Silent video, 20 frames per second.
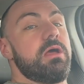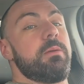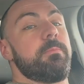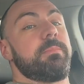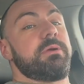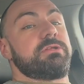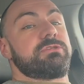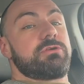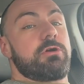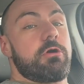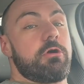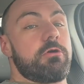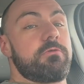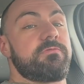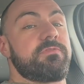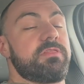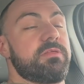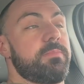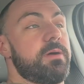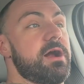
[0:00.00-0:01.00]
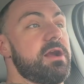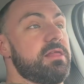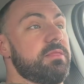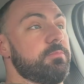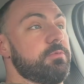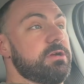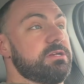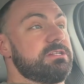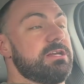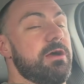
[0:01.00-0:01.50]
but it's hard for the body to
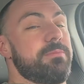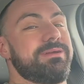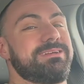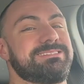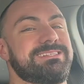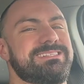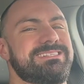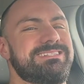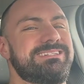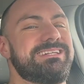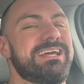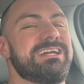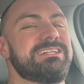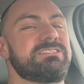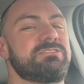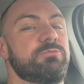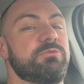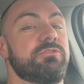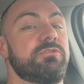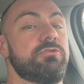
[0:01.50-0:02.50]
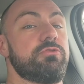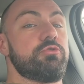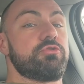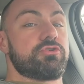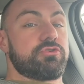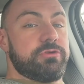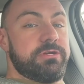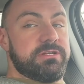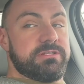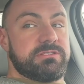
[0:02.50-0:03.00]
break down because it's dense with
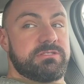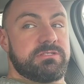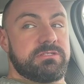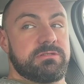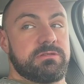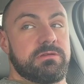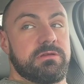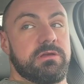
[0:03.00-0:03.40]
nutrients.